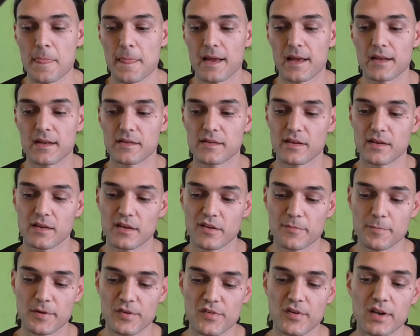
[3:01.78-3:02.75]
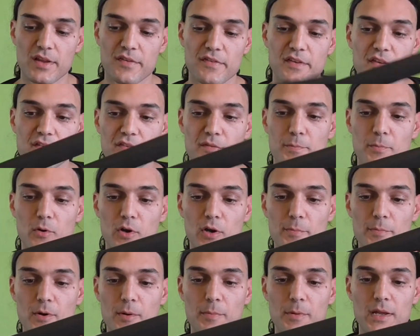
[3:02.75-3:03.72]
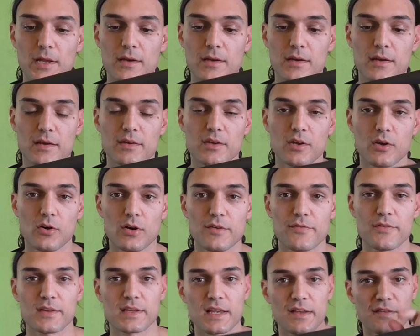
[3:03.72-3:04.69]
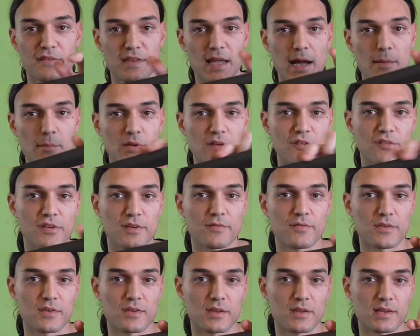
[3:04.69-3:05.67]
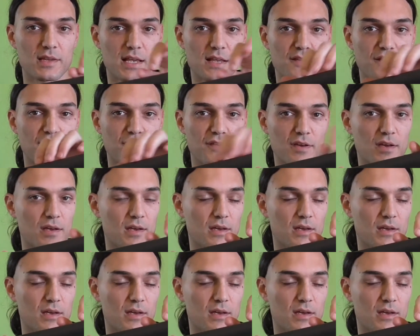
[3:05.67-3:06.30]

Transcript: And especially since polypropylene, you know, if it gets damaged, if it gets